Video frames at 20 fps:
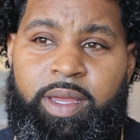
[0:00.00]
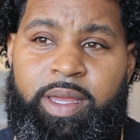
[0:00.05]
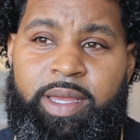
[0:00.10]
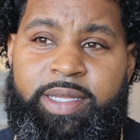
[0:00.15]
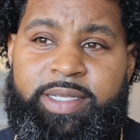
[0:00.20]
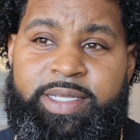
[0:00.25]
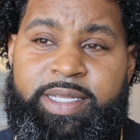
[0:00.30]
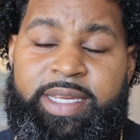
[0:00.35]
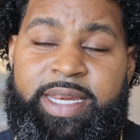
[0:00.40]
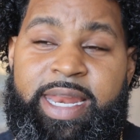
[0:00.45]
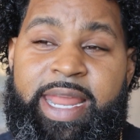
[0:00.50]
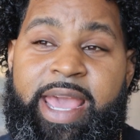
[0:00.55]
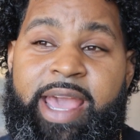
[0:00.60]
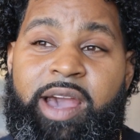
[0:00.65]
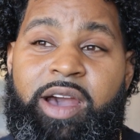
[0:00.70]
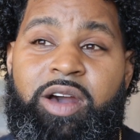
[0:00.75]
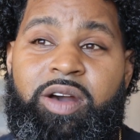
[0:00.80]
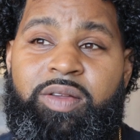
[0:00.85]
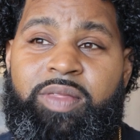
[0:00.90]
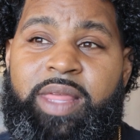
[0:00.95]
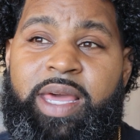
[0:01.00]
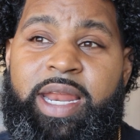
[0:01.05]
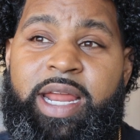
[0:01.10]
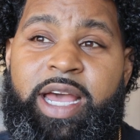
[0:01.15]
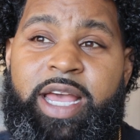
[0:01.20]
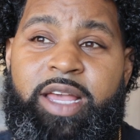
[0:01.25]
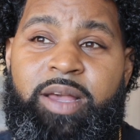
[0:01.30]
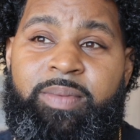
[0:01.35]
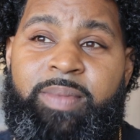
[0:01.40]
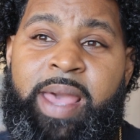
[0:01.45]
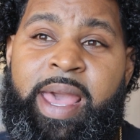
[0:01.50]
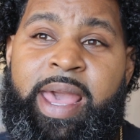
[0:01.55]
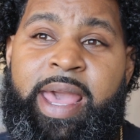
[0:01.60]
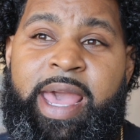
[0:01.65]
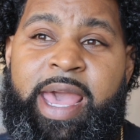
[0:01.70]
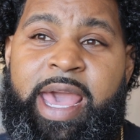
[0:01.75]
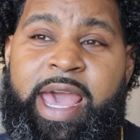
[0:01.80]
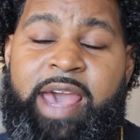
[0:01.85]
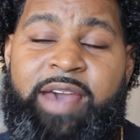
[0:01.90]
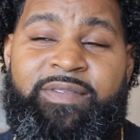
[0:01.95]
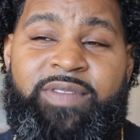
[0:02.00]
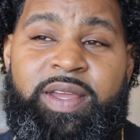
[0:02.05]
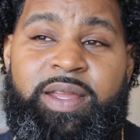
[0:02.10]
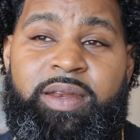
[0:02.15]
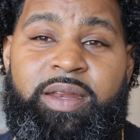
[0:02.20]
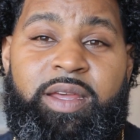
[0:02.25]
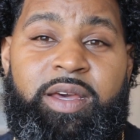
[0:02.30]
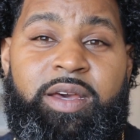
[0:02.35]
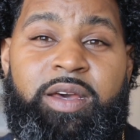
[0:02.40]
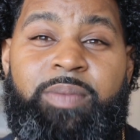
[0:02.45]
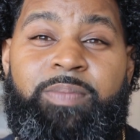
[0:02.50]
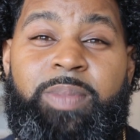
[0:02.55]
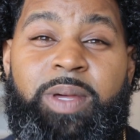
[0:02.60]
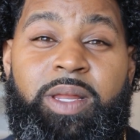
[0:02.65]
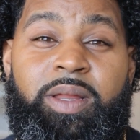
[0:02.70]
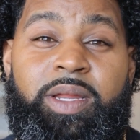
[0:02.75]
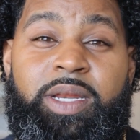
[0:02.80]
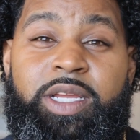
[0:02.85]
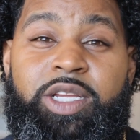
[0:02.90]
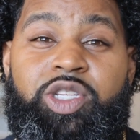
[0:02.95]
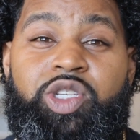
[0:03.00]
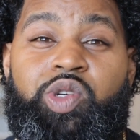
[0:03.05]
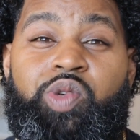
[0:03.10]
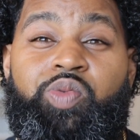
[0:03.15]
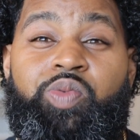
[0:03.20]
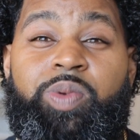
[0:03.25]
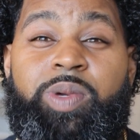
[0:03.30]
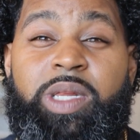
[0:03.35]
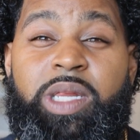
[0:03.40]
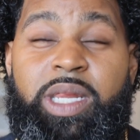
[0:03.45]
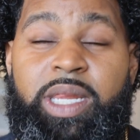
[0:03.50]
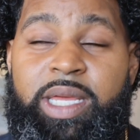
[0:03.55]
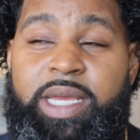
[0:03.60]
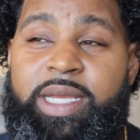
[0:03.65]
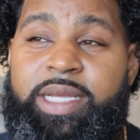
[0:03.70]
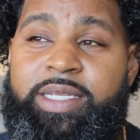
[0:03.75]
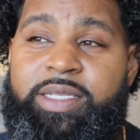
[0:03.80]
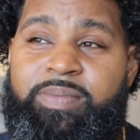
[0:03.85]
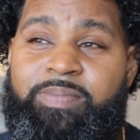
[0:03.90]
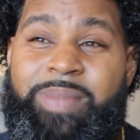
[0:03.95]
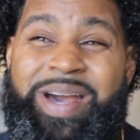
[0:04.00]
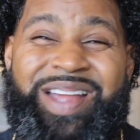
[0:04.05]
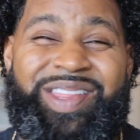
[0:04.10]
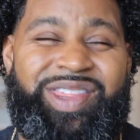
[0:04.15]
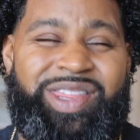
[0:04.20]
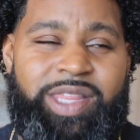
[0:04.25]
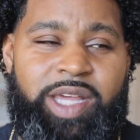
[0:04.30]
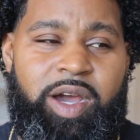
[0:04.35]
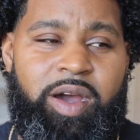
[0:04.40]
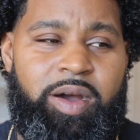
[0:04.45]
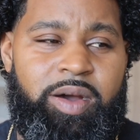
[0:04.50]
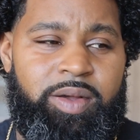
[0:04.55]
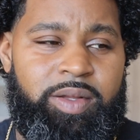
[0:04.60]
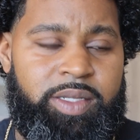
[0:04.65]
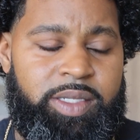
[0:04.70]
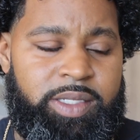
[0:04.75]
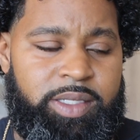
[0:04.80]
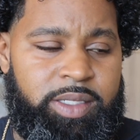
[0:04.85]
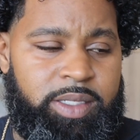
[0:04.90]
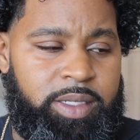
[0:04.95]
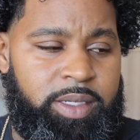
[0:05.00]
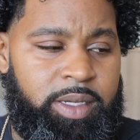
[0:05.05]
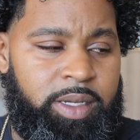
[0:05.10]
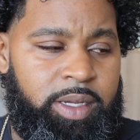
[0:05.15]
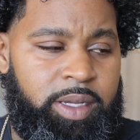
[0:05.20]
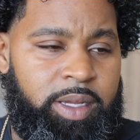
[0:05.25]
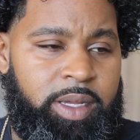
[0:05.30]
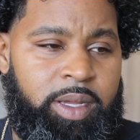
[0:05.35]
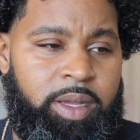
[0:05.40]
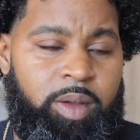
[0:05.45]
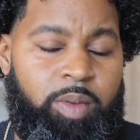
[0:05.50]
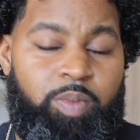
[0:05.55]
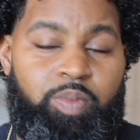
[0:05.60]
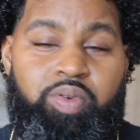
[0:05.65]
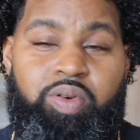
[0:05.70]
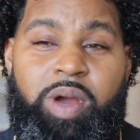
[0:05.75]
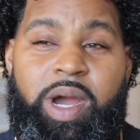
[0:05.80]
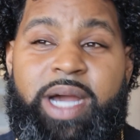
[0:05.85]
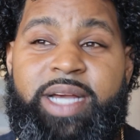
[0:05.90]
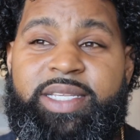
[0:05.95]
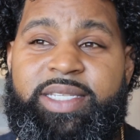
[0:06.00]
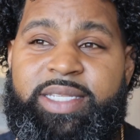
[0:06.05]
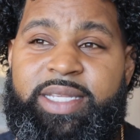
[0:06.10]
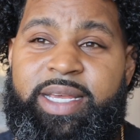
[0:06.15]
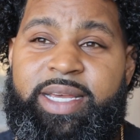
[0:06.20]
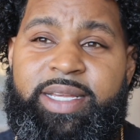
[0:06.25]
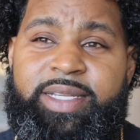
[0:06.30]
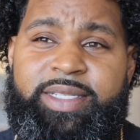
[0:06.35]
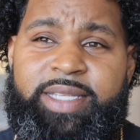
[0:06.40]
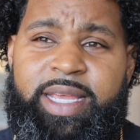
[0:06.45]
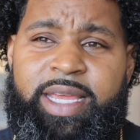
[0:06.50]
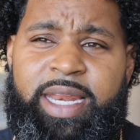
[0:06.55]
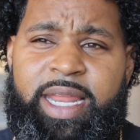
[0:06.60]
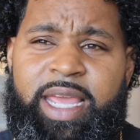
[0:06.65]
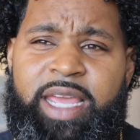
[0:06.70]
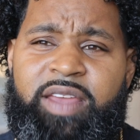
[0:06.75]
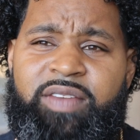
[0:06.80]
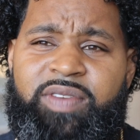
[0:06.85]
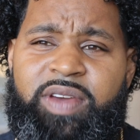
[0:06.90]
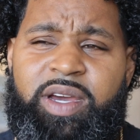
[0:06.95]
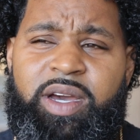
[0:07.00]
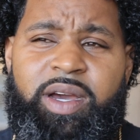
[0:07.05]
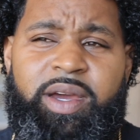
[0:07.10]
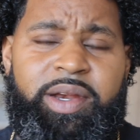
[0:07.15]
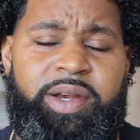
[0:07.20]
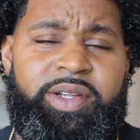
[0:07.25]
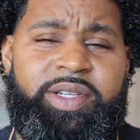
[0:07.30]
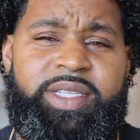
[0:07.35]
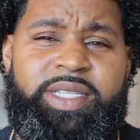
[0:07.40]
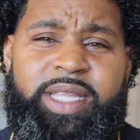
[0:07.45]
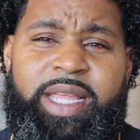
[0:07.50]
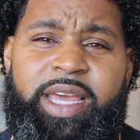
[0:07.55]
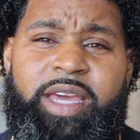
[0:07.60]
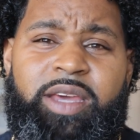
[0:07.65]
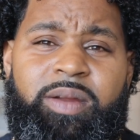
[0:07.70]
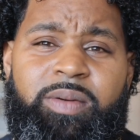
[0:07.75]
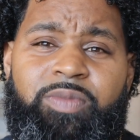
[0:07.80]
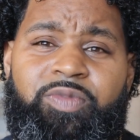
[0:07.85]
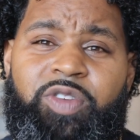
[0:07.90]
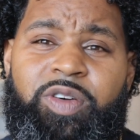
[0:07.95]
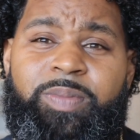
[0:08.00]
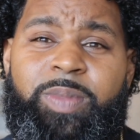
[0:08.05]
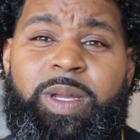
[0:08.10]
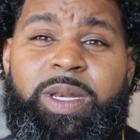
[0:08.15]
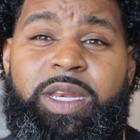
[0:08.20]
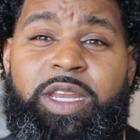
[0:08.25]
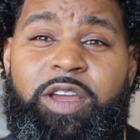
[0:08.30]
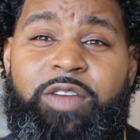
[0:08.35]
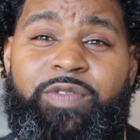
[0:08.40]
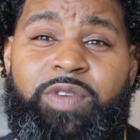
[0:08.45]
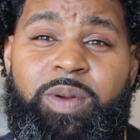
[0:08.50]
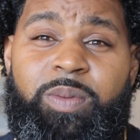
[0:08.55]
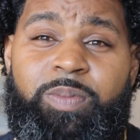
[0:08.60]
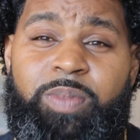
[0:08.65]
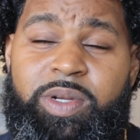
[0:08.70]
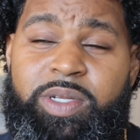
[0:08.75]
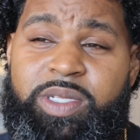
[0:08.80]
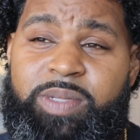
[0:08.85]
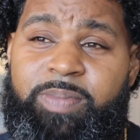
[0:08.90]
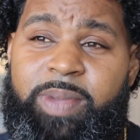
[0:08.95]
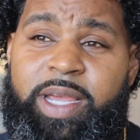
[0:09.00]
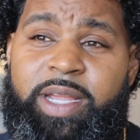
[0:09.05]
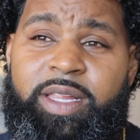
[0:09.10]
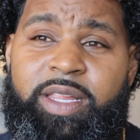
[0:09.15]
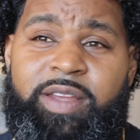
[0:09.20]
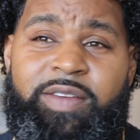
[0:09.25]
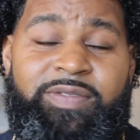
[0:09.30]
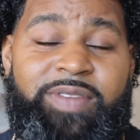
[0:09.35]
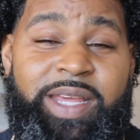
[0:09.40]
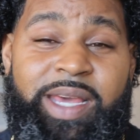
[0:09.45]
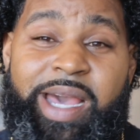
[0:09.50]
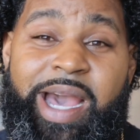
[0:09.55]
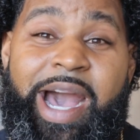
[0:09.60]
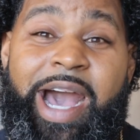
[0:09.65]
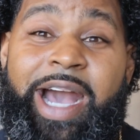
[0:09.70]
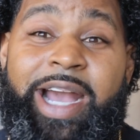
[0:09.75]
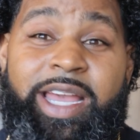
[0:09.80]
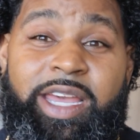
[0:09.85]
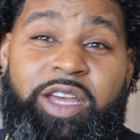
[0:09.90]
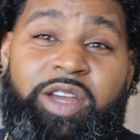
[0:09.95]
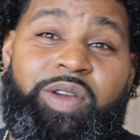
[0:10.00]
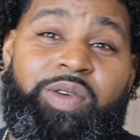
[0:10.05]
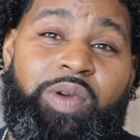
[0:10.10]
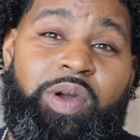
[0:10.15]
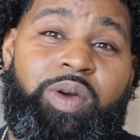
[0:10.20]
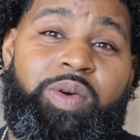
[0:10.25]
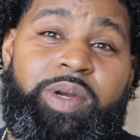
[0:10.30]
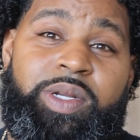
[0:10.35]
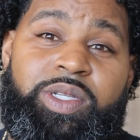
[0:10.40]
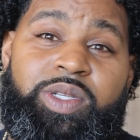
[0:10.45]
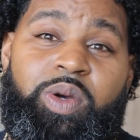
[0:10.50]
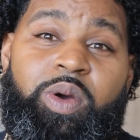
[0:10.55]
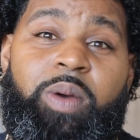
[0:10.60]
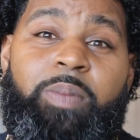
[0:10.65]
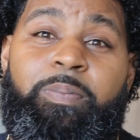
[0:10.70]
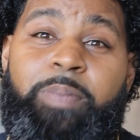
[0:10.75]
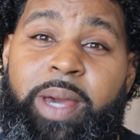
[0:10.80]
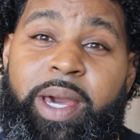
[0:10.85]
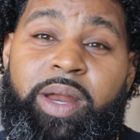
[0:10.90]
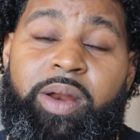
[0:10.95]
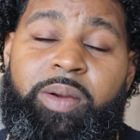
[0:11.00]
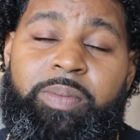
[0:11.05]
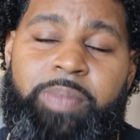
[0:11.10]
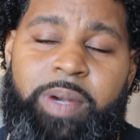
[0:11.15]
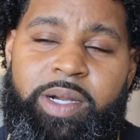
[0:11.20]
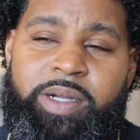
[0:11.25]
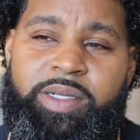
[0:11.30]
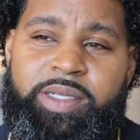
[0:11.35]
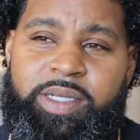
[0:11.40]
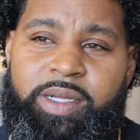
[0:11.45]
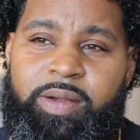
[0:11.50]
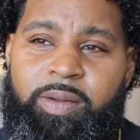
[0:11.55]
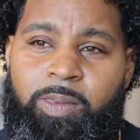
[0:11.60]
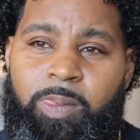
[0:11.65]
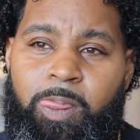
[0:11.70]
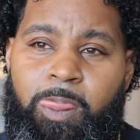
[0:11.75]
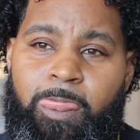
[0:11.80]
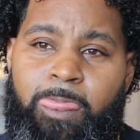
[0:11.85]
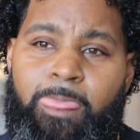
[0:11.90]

It's now that I am having the ability to release my thoughts, process, and even understand them from a different perspective, that I can grow into a better person,